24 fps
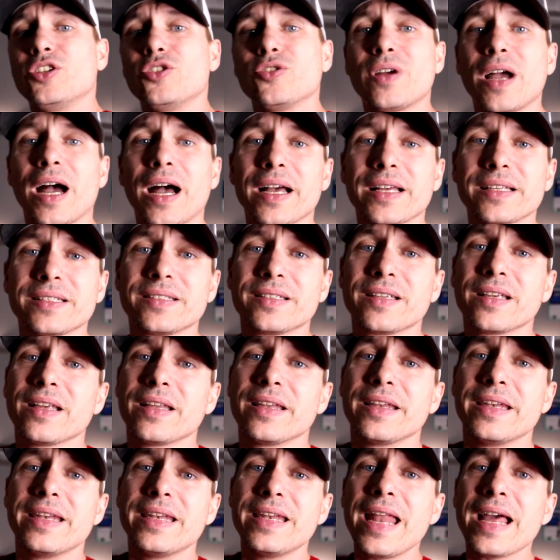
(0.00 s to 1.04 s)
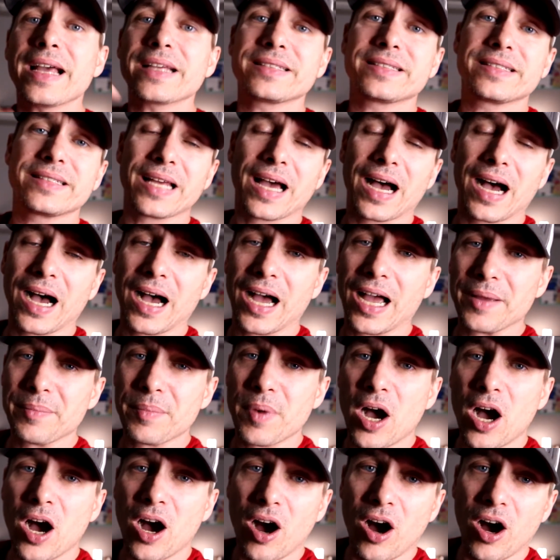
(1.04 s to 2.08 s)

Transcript: you guys next time